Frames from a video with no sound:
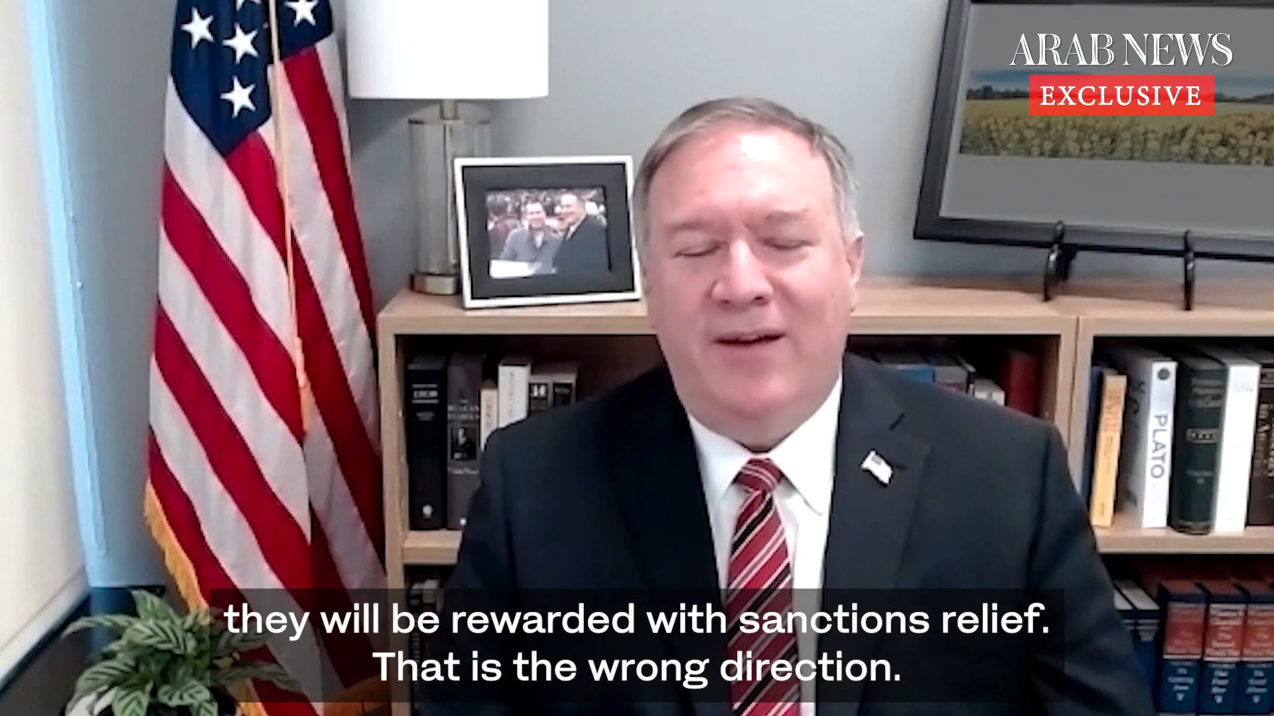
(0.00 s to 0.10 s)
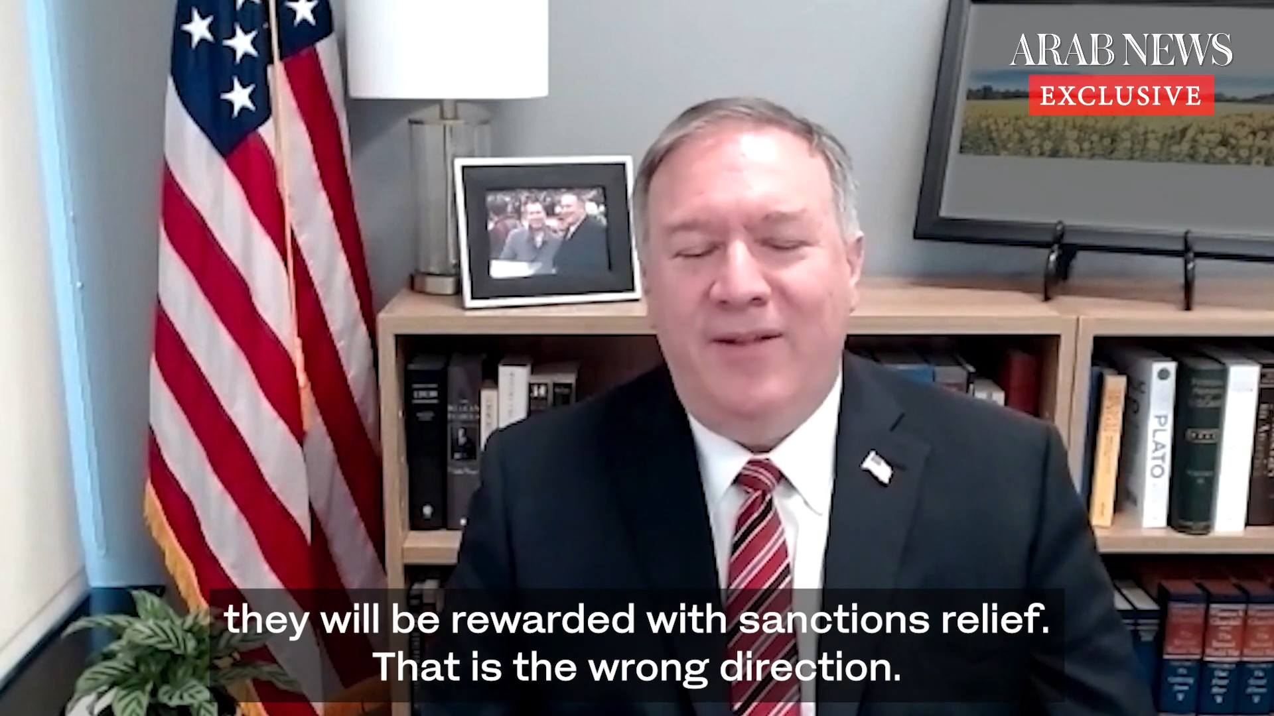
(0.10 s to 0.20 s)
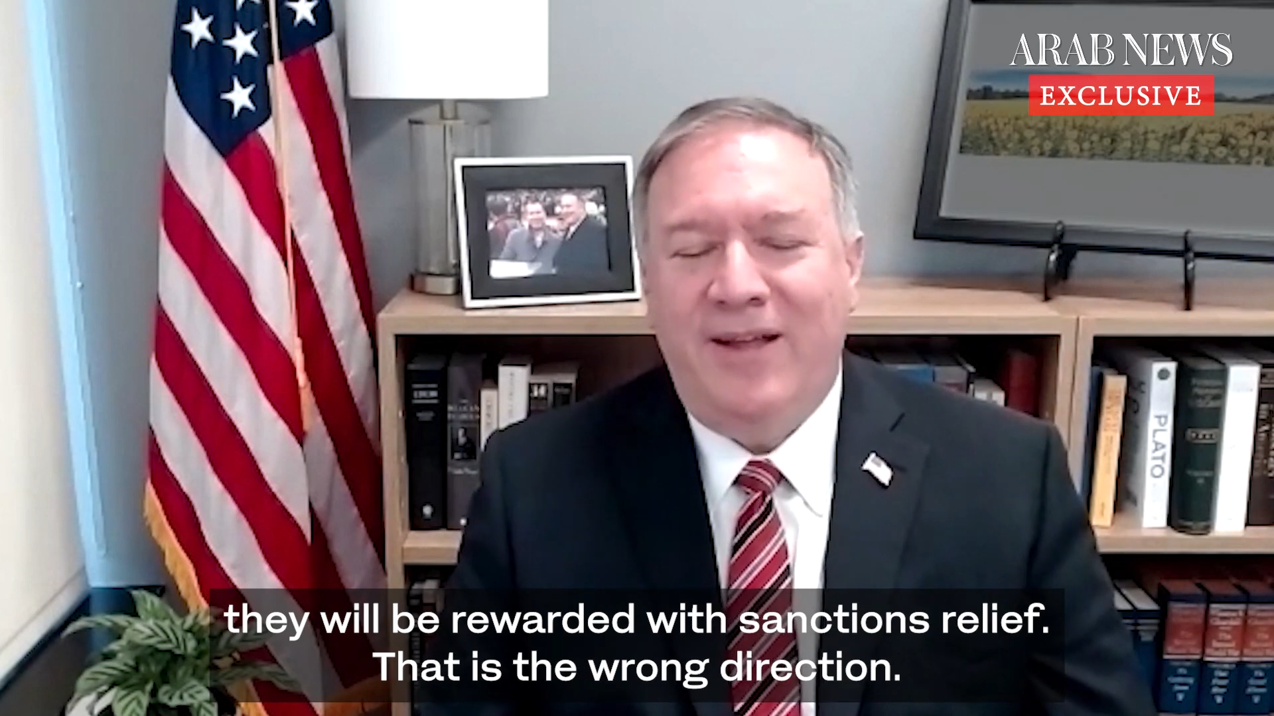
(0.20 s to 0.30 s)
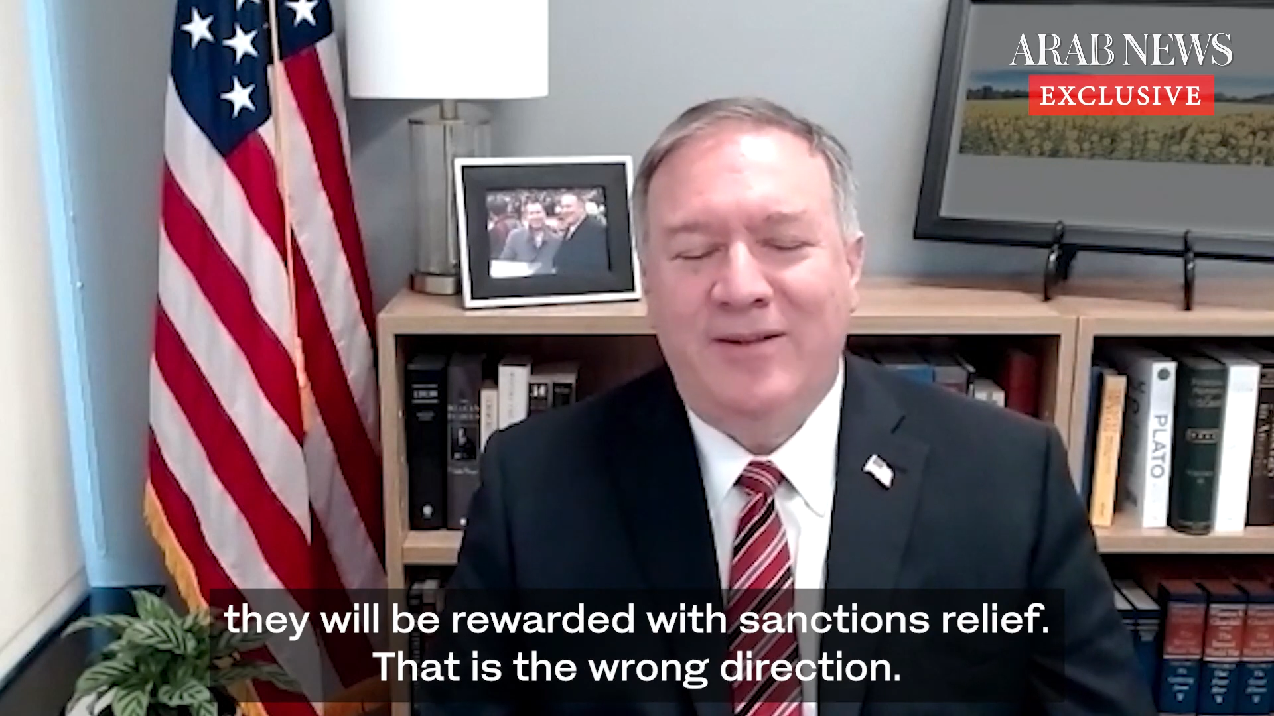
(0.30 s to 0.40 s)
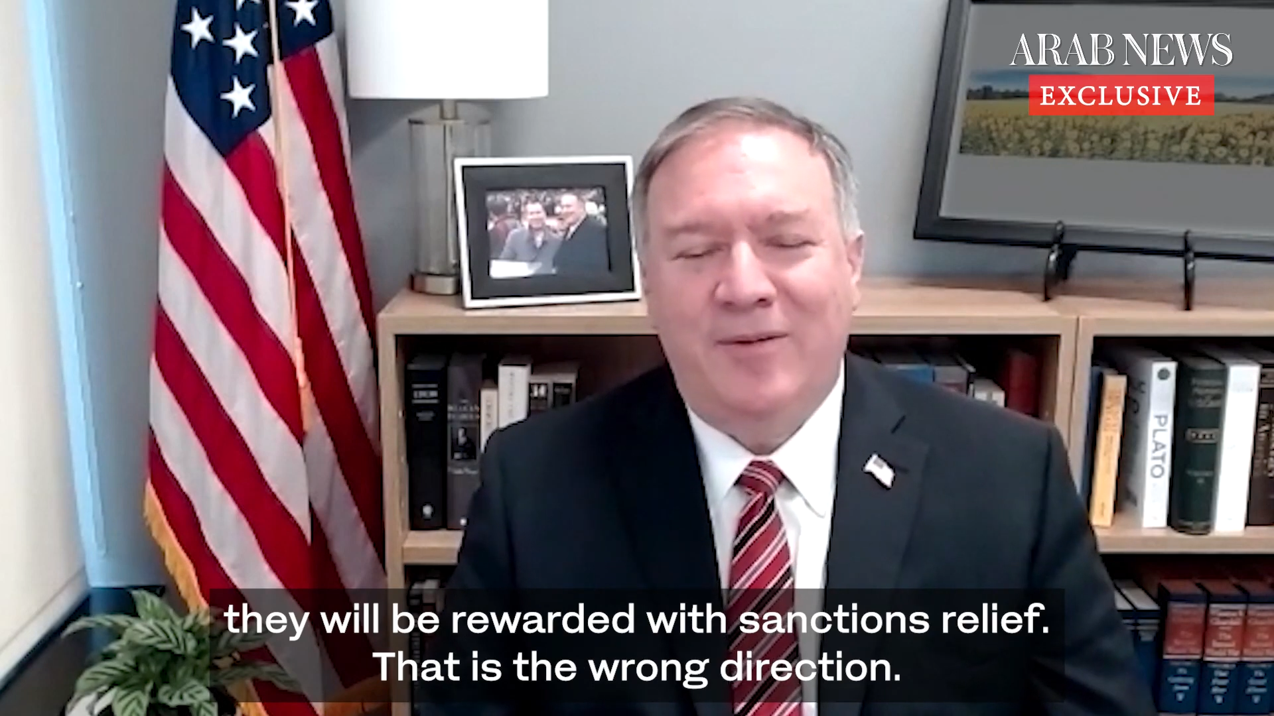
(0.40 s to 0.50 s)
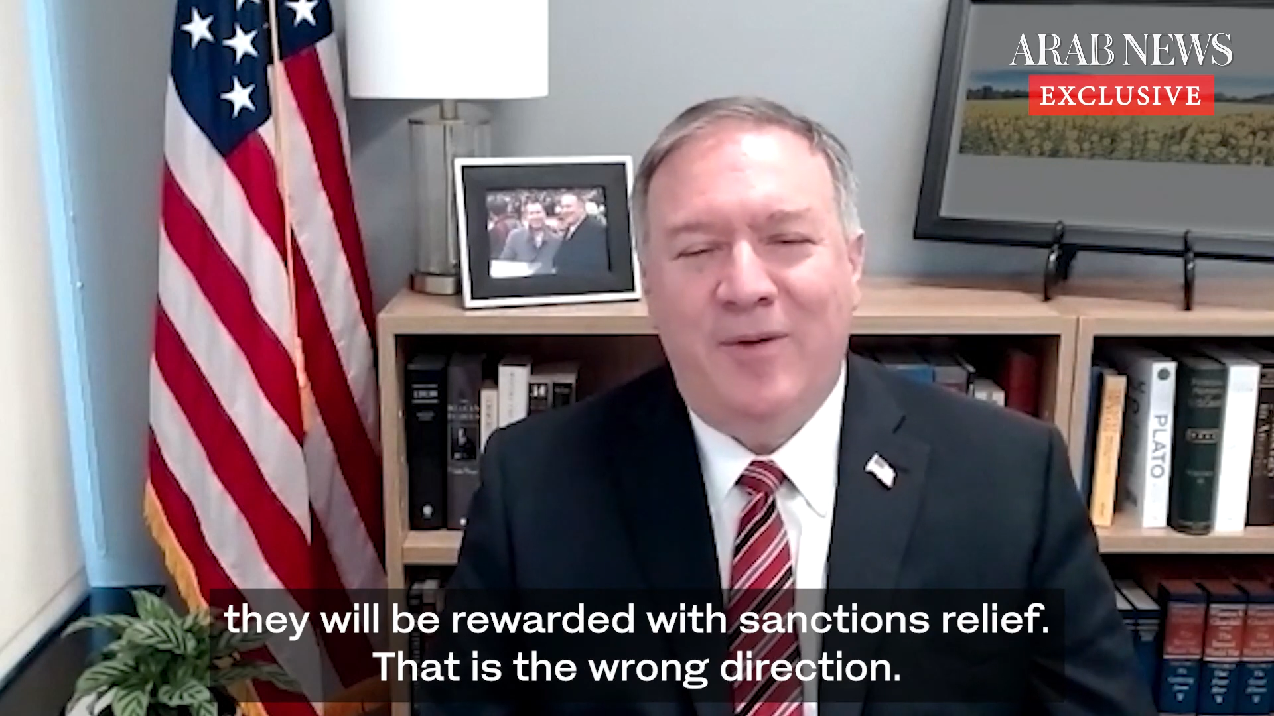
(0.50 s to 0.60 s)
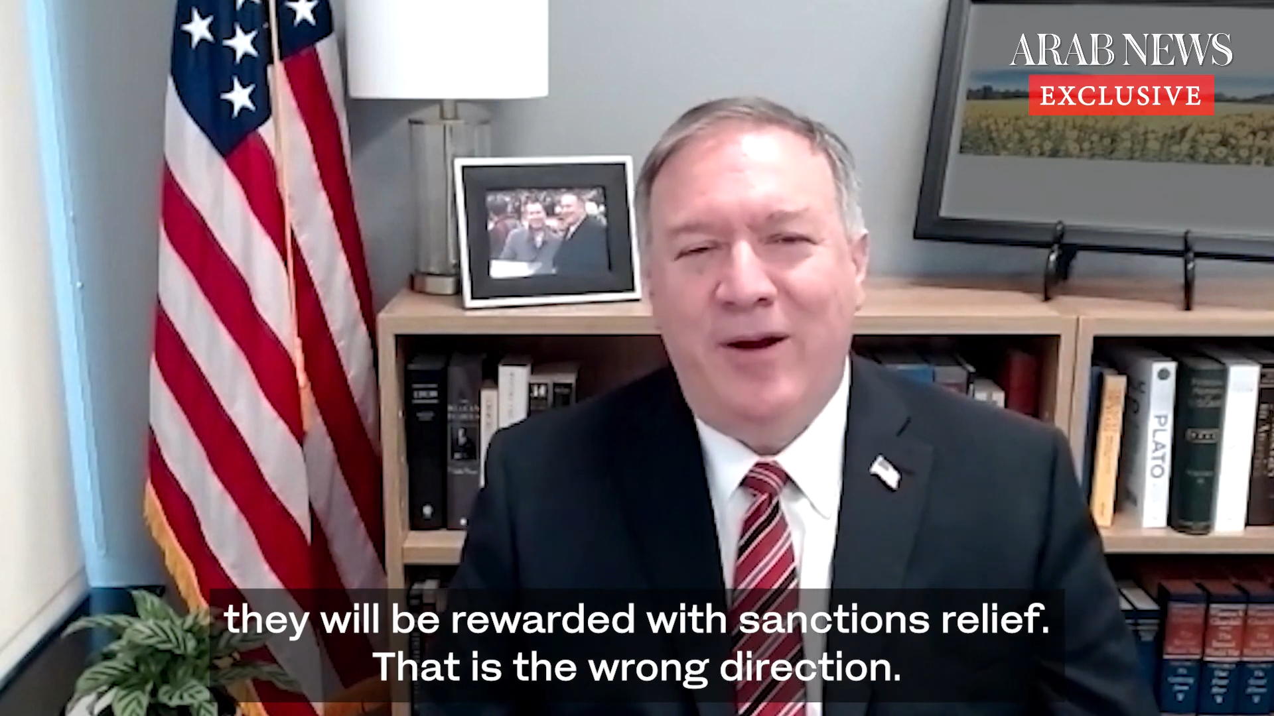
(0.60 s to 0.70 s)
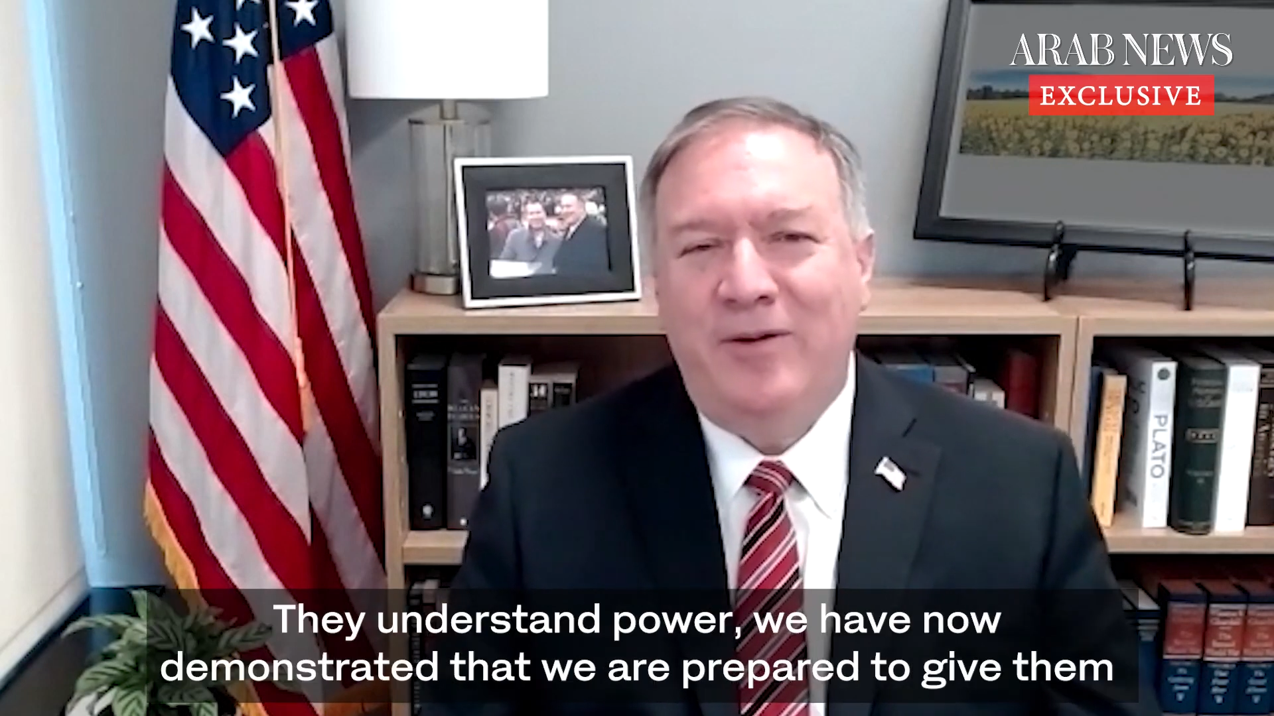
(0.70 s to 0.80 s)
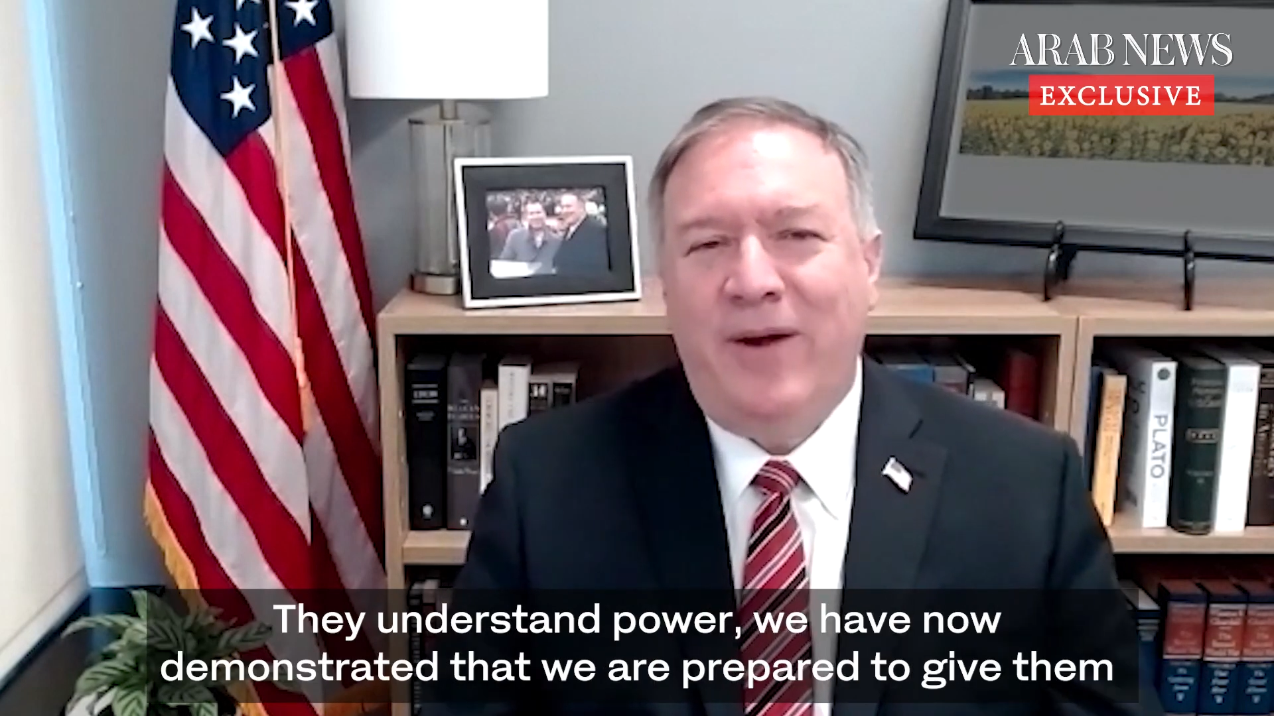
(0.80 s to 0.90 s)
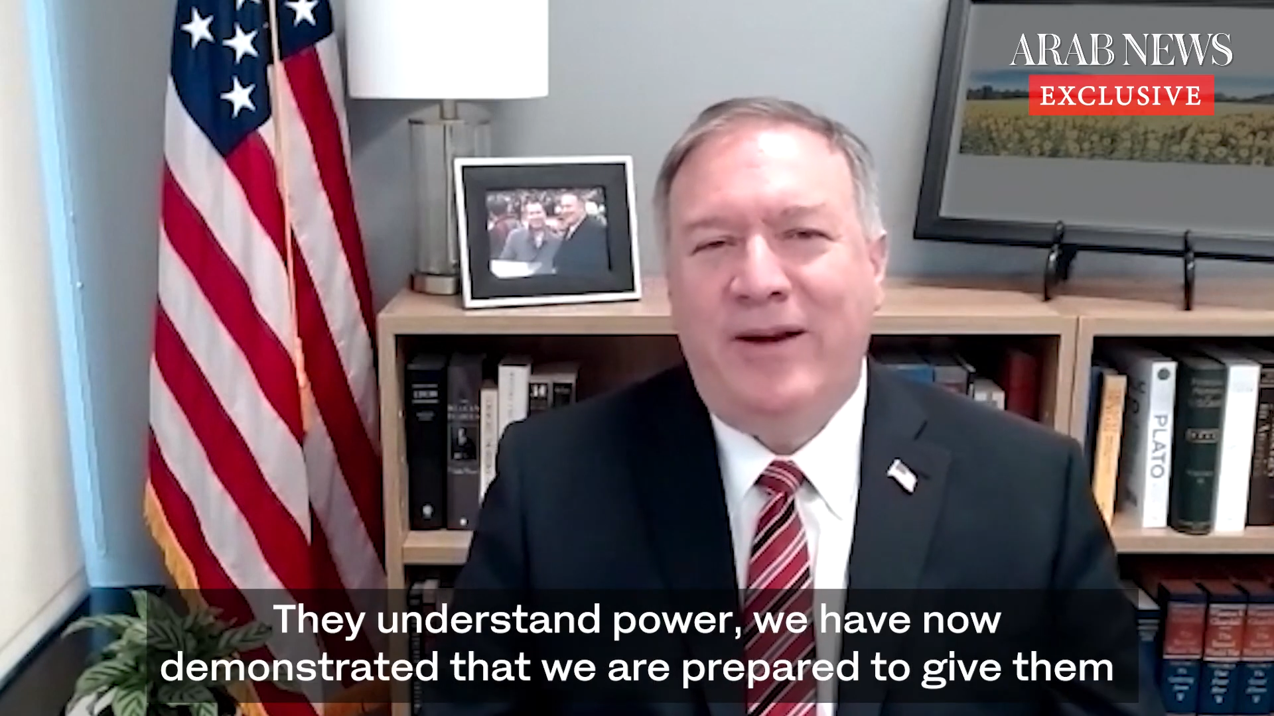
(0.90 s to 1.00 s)
That's the
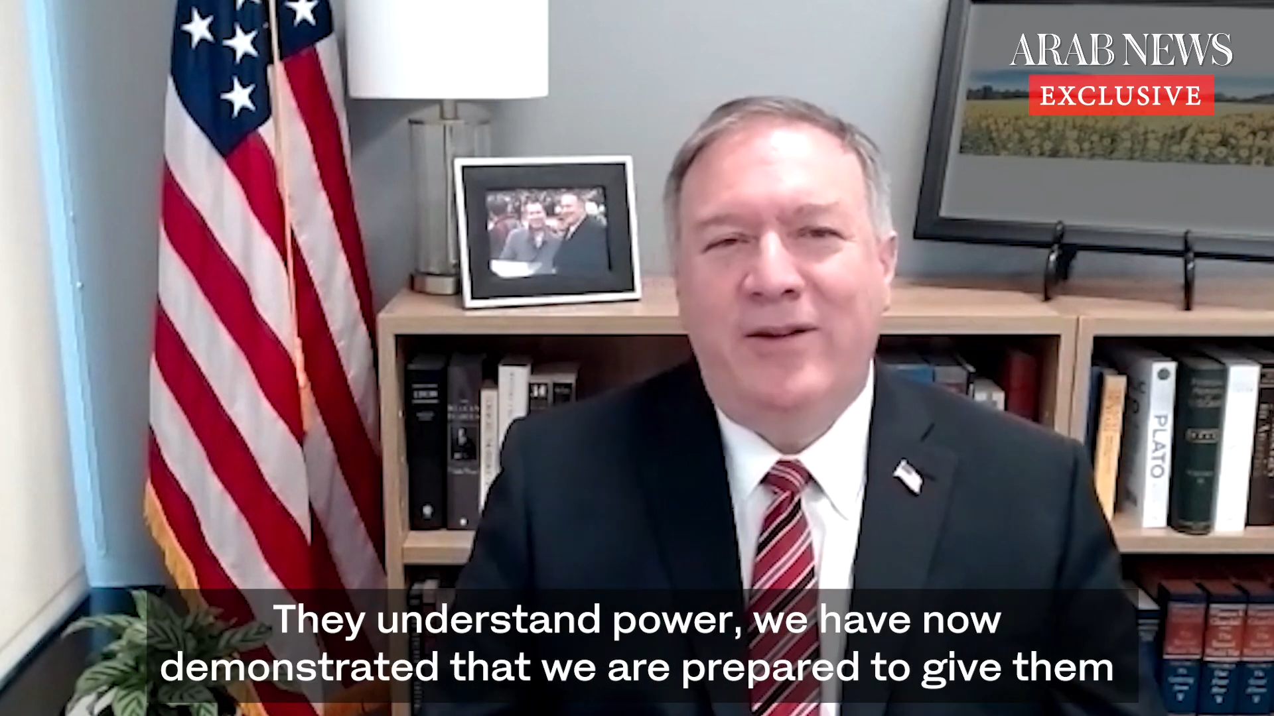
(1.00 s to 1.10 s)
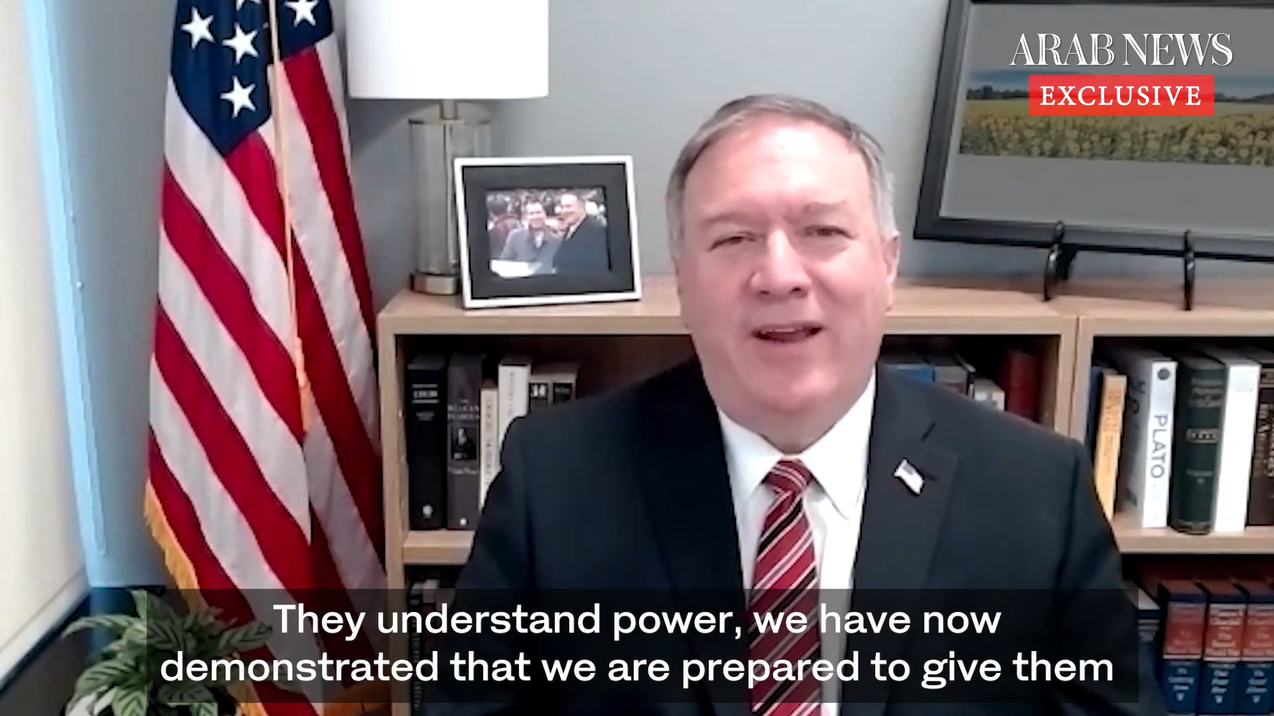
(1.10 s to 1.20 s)
wrong direction.